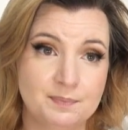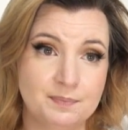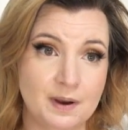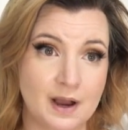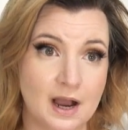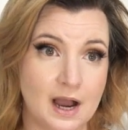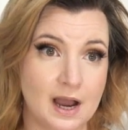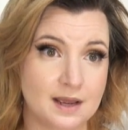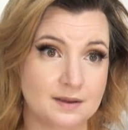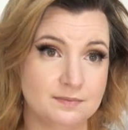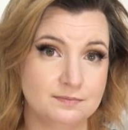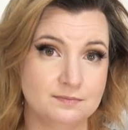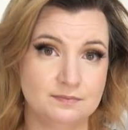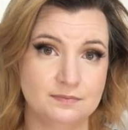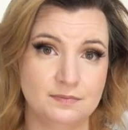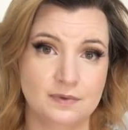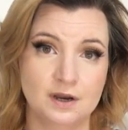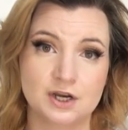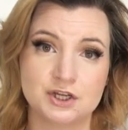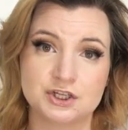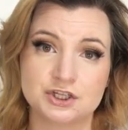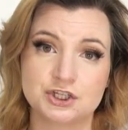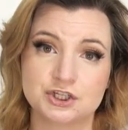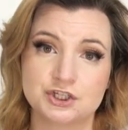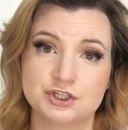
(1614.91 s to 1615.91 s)
I'm
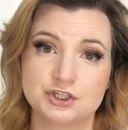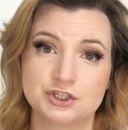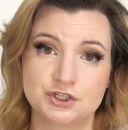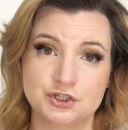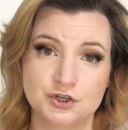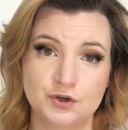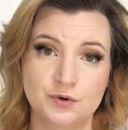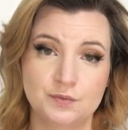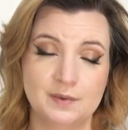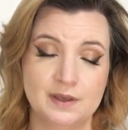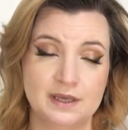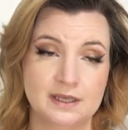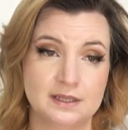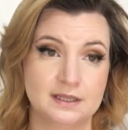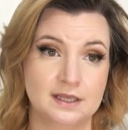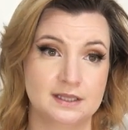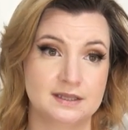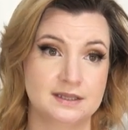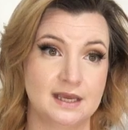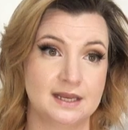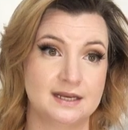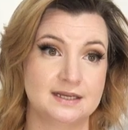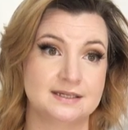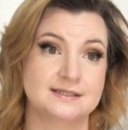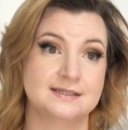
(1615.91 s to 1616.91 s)
assuming that
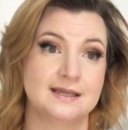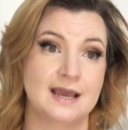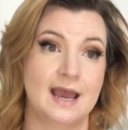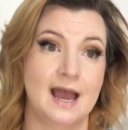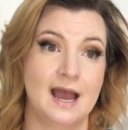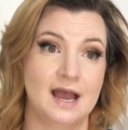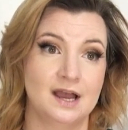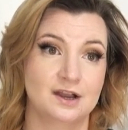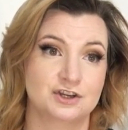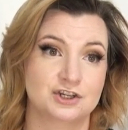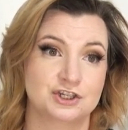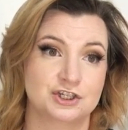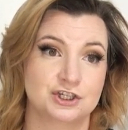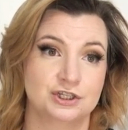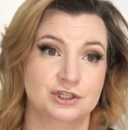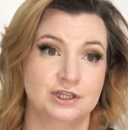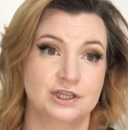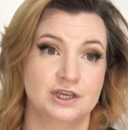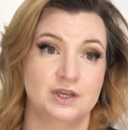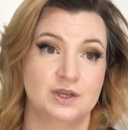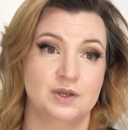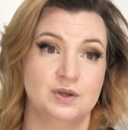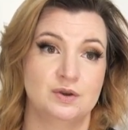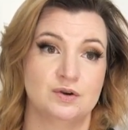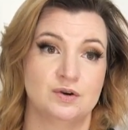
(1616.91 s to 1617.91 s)
that is
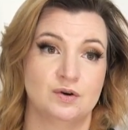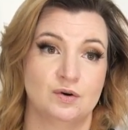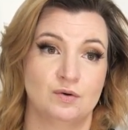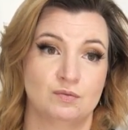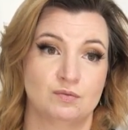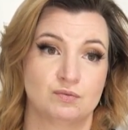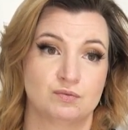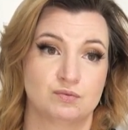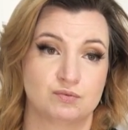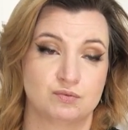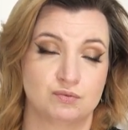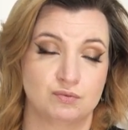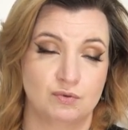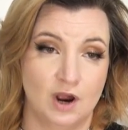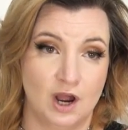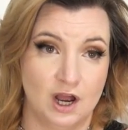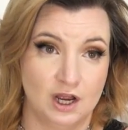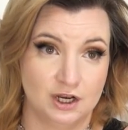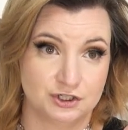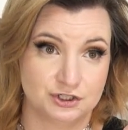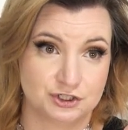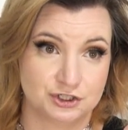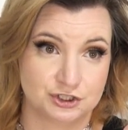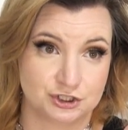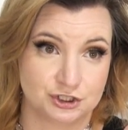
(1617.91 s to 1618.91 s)
actually
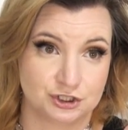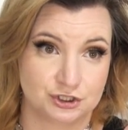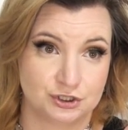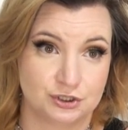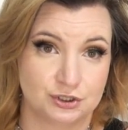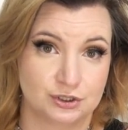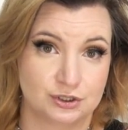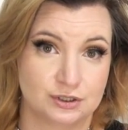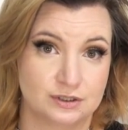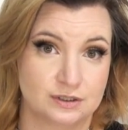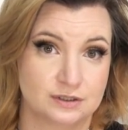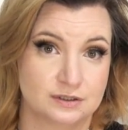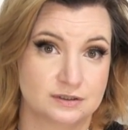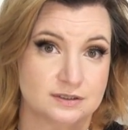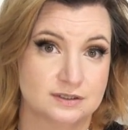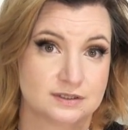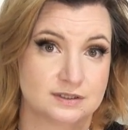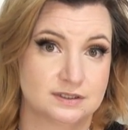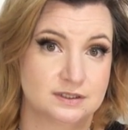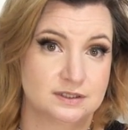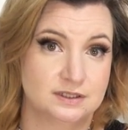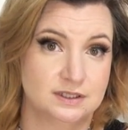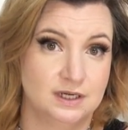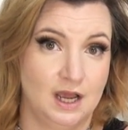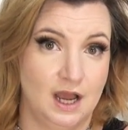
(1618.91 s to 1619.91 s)
Roger's,
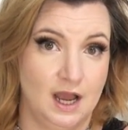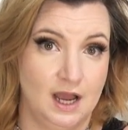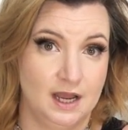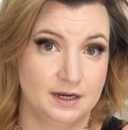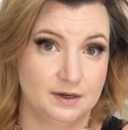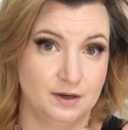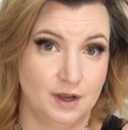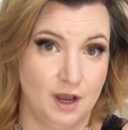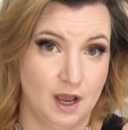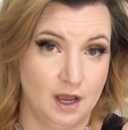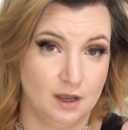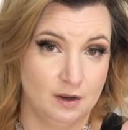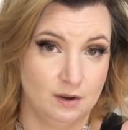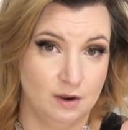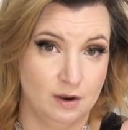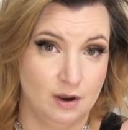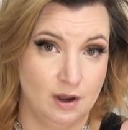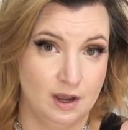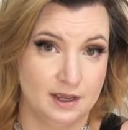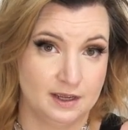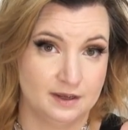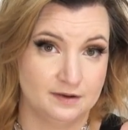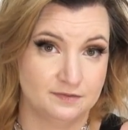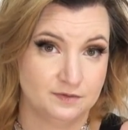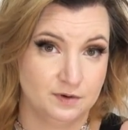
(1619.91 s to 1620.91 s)
I, I,
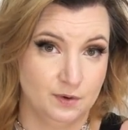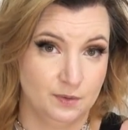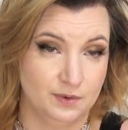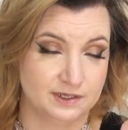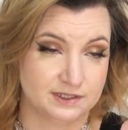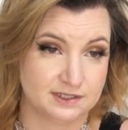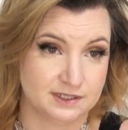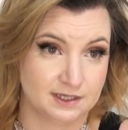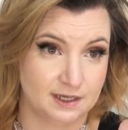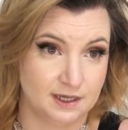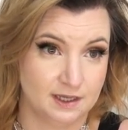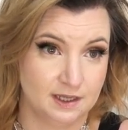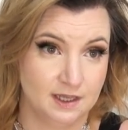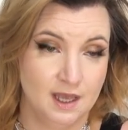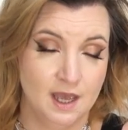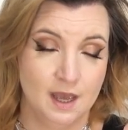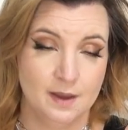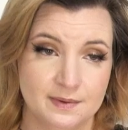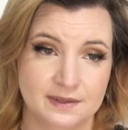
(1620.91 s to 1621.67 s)
I have no idea.